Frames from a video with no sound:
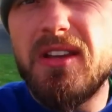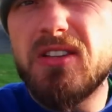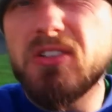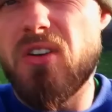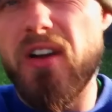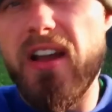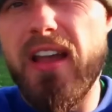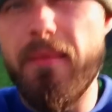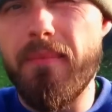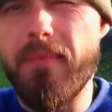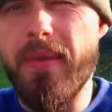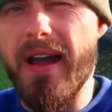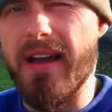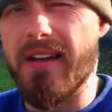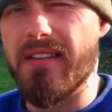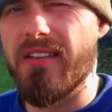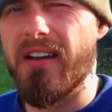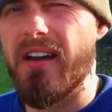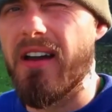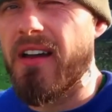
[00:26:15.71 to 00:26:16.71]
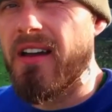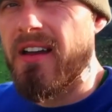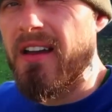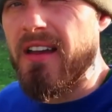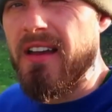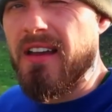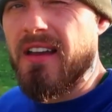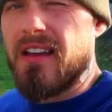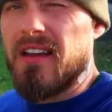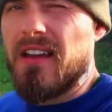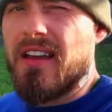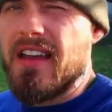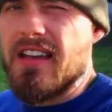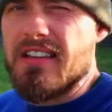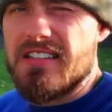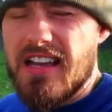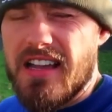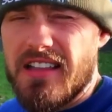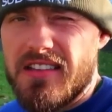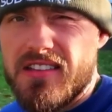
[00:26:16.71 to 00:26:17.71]
He's got to head back to
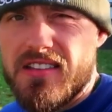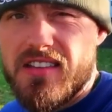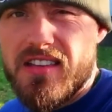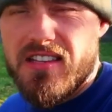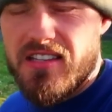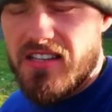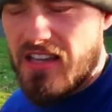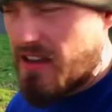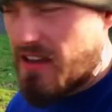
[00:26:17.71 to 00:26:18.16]
his end this